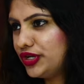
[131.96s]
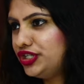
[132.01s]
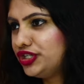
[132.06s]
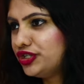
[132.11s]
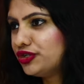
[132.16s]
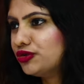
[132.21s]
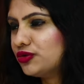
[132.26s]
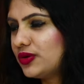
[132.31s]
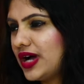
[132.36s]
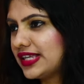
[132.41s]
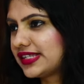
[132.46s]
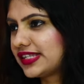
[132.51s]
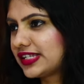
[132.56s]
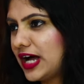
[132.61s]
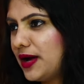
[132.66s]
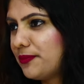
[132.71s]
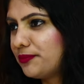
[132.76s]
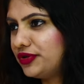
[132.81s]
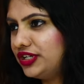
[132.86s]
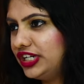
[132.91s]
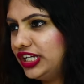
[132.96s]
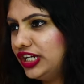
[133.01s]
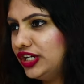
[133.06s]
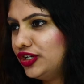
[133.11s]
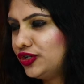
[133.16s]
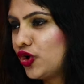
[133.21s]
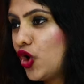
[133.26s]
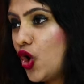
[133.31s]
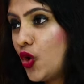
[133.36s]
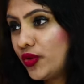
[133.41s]
are you as a company,
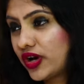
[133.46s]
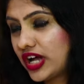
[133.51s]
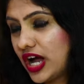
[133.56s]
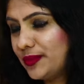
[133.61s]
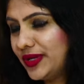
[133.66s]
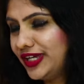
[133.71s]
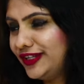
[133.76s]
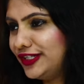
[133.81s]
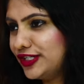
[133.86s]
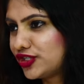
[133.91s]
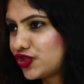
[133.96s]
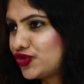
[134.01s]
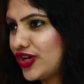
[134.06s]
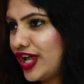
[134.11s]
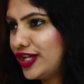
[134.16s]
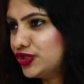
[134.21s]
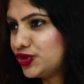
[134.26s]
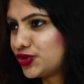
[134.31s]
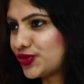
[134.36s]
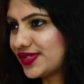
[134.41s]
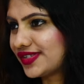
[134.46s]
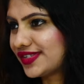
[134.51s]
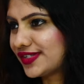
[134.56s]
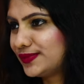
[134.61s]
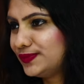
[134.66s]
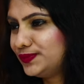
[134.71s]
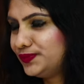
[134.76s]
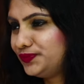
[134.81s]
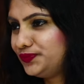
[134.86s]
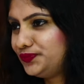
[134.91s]
you know, overcoming these challenges?